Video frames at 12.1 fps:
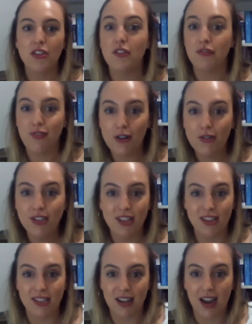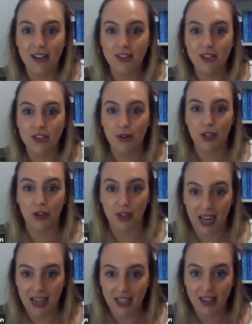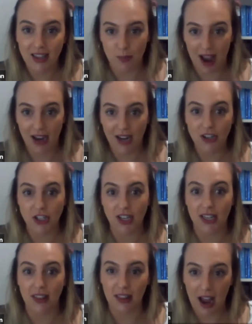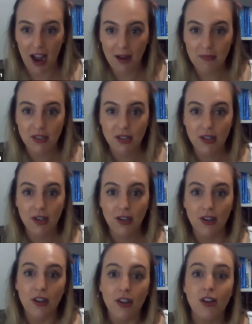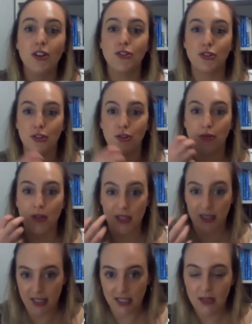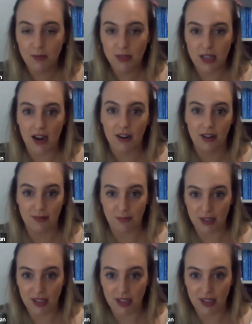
the folks and the scientists who are creating these packaging in labs to the systems that are in